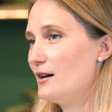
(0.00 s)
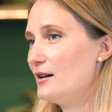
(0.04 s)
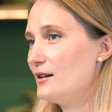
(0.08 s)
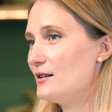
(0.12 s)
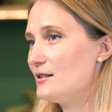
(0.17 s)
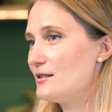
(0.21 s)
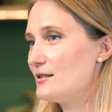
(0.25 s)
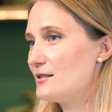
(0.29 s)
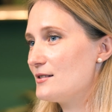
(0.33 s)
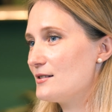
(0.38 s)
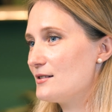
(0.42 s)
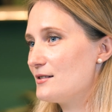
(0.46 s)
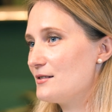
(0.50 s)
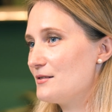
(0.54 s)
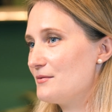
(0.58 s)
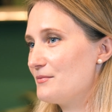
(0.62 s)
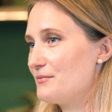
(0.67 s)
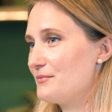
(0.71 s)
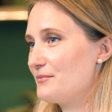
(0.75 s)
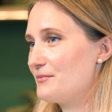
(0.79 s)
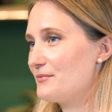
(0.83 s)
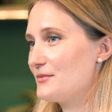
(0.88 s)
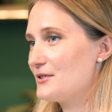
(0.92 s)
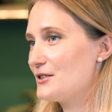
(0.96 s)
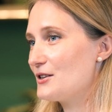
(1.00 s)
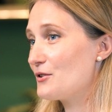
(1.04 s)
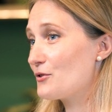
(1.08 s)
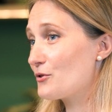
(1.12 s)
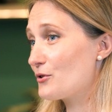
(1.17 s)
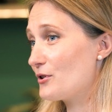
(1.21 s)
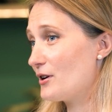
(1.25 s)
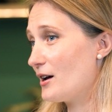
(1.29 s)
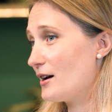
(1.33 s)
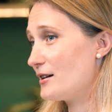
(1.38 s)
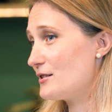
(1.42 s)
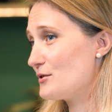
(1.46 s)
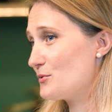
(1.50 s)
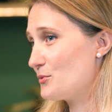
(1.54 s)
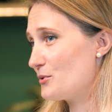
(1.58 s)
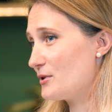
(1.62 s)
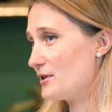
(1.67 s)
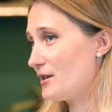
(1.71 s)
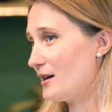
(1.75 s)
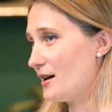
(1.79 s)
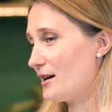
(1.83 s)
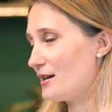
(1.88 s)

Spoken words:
It synchronized with